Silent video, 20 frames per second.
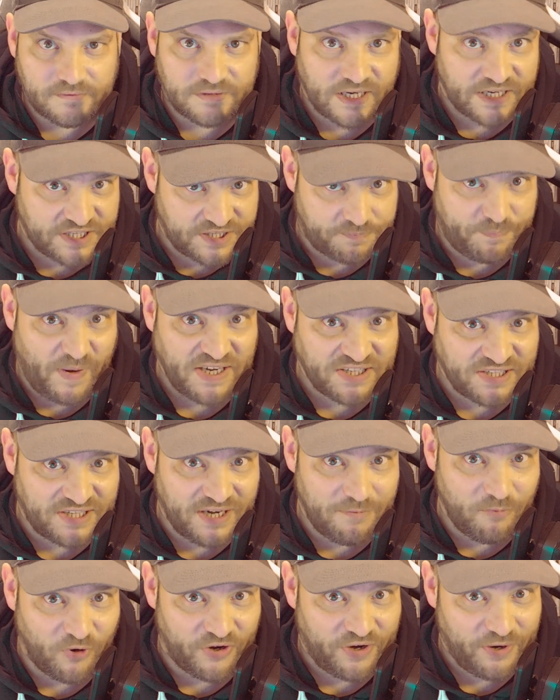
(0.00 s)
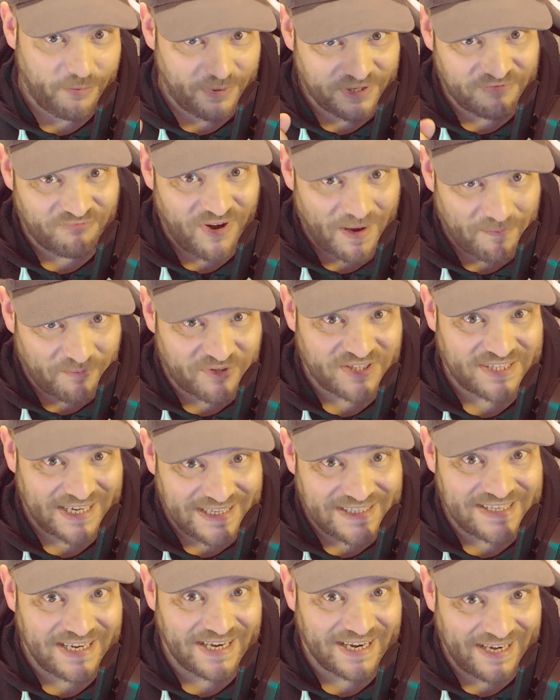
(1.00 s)
especially one who is
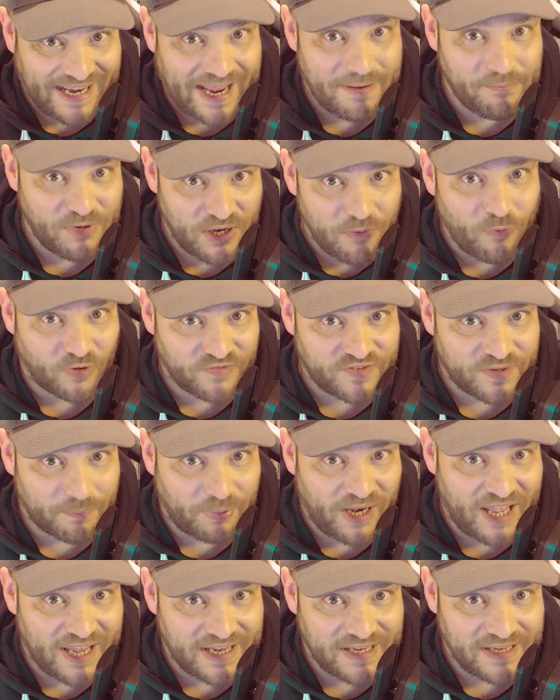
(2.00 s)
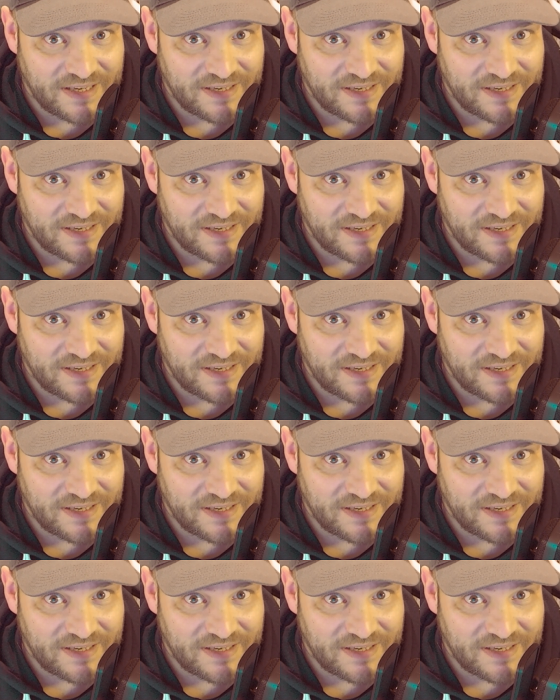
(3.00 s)
representing a game you want to play,